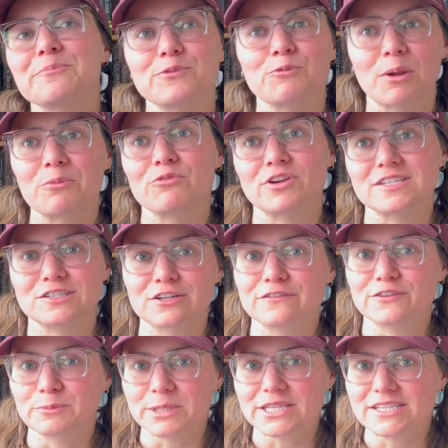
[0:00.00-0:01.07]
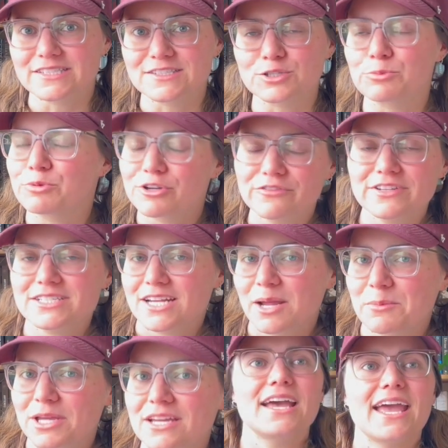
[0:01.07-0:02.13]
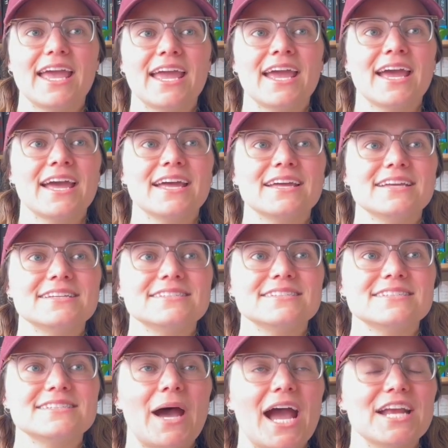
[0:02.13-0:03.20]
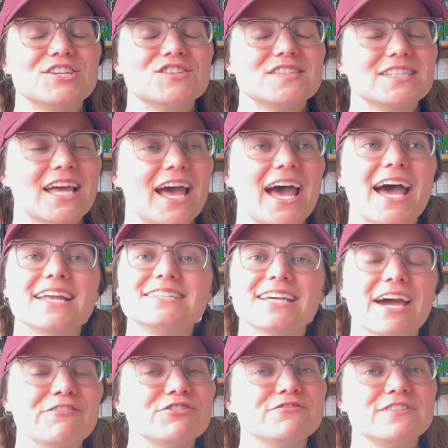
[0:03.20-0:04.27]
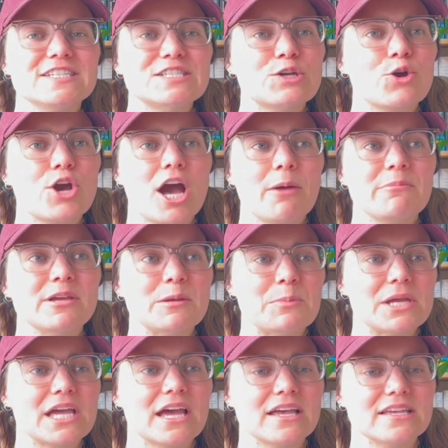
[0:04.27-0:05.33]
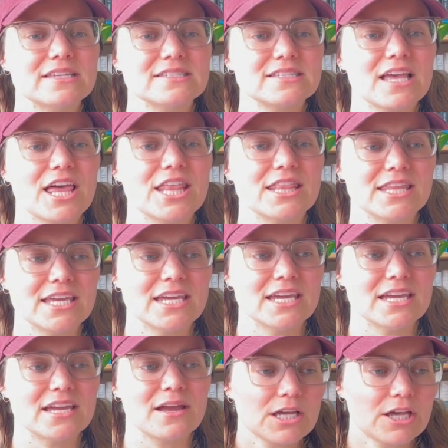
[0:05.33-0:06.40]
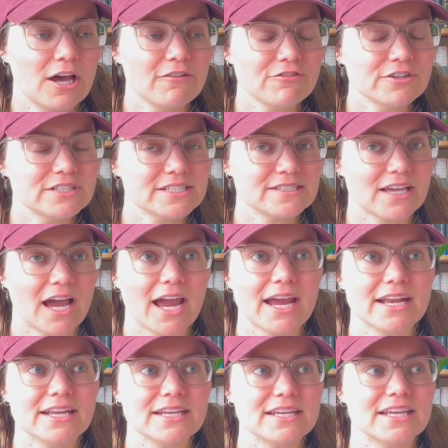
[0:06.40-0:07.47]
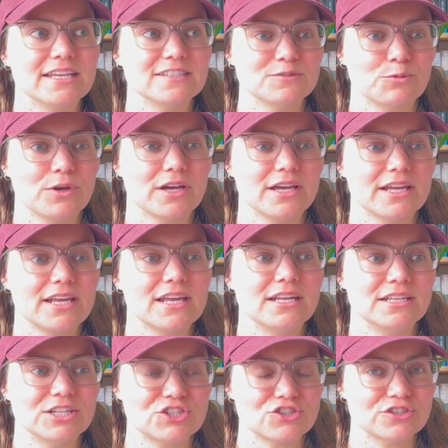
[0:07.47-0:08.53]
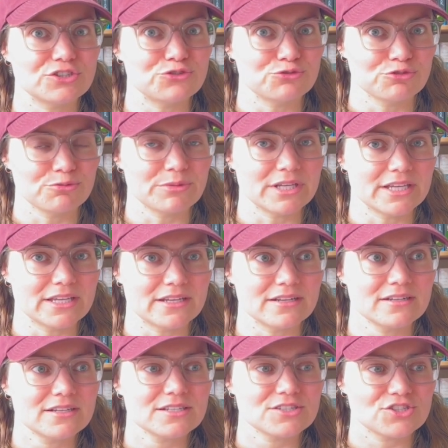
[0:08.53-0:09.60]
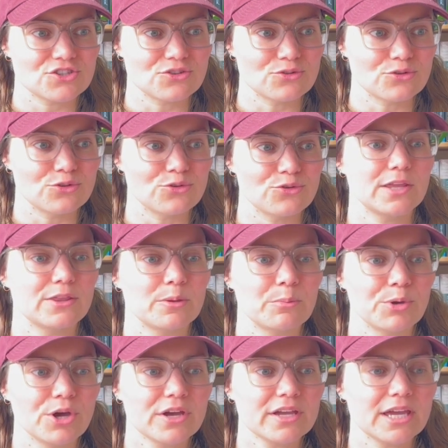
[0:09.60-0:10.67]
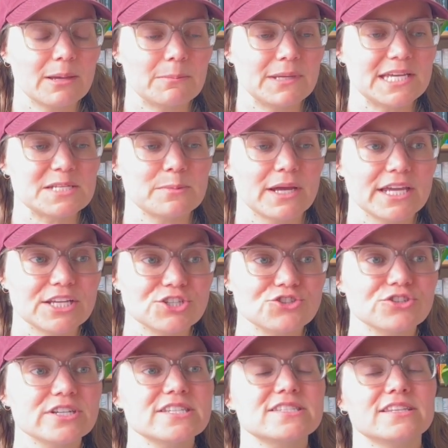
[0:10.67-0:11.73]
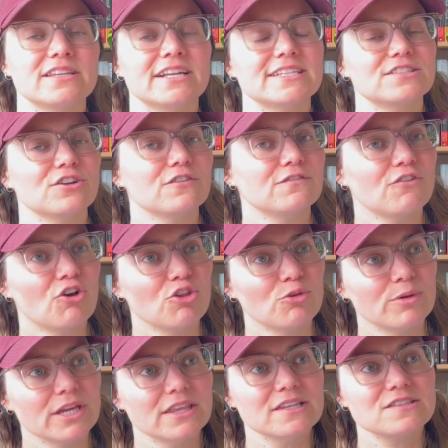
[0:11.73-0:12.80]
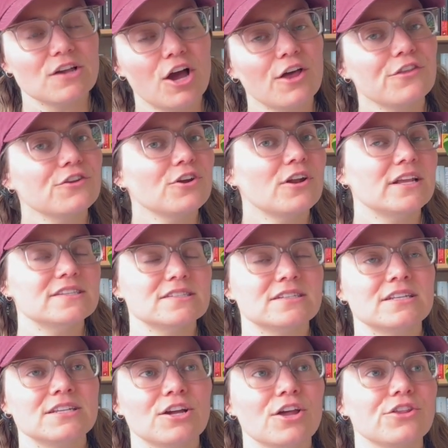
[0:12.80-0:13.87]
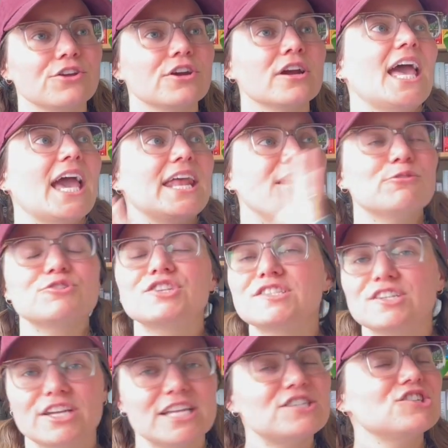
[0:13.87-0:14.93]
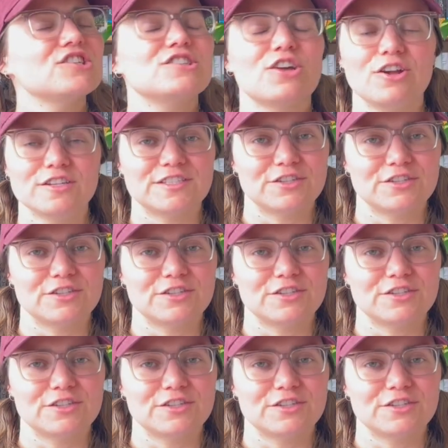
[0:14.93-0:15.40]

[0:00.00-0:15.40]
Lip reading: right before I started filming this. So perfect timing. And I just had to have the physical copy because the cover design is what initially drew me in to the book and piqued my interest. And then I started following this author, and he's an indie author. And it's just all so